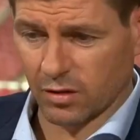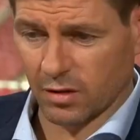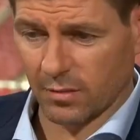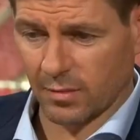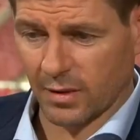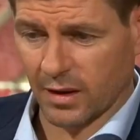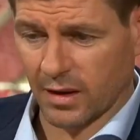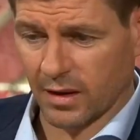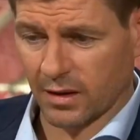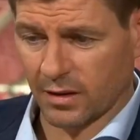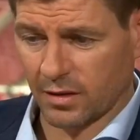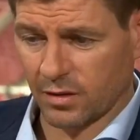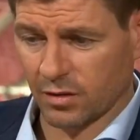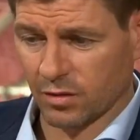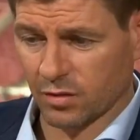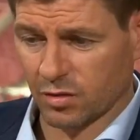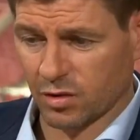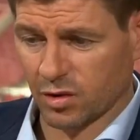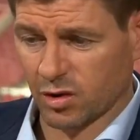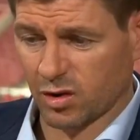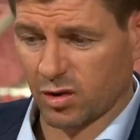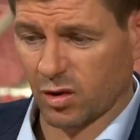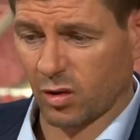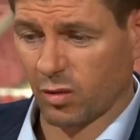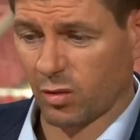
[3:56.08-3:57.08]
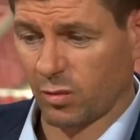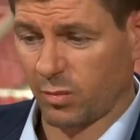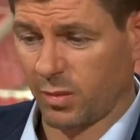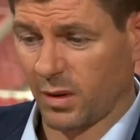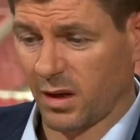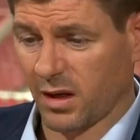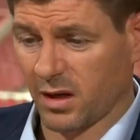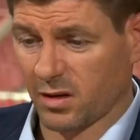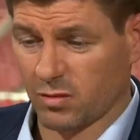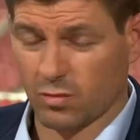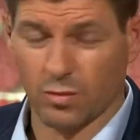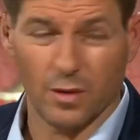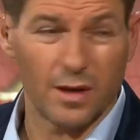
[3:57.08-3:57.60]
under Mark Hughes, the Stoke
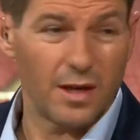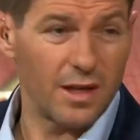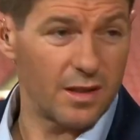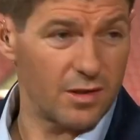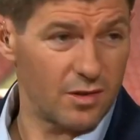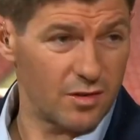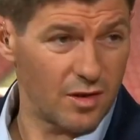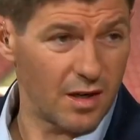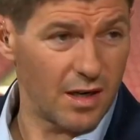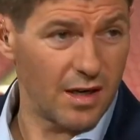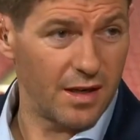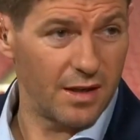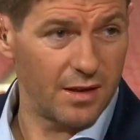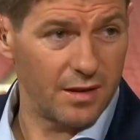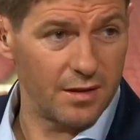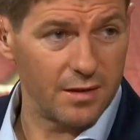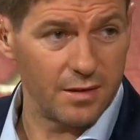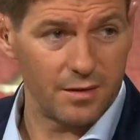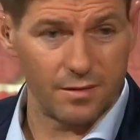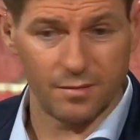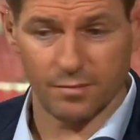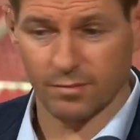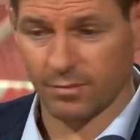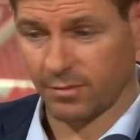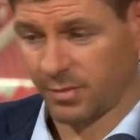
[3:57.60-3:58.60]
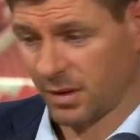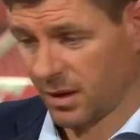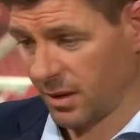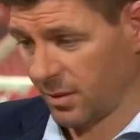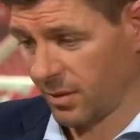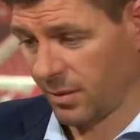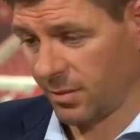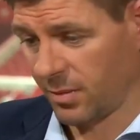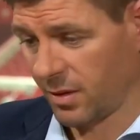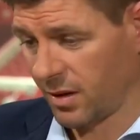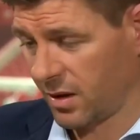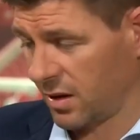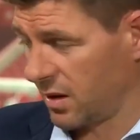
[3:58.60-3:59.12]
players were trying and blah
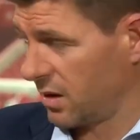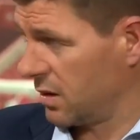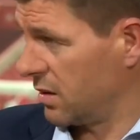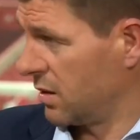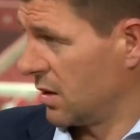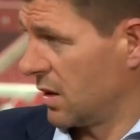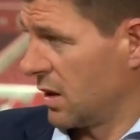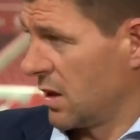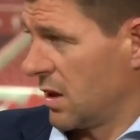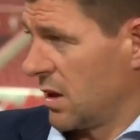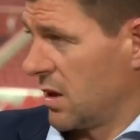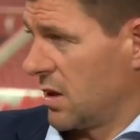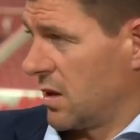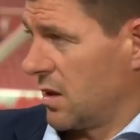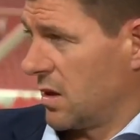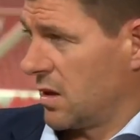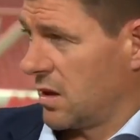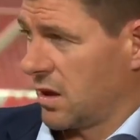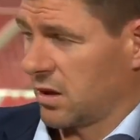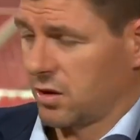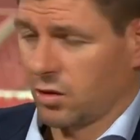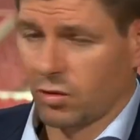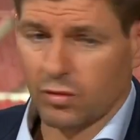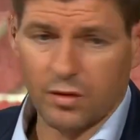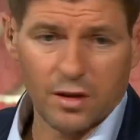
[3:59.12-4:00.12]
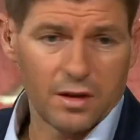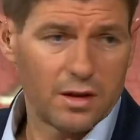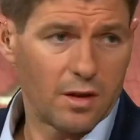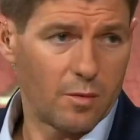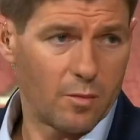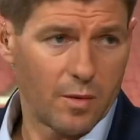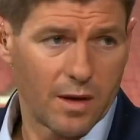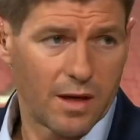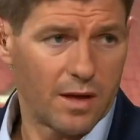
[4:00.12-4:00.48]
blah blah. Yeah. I don't think they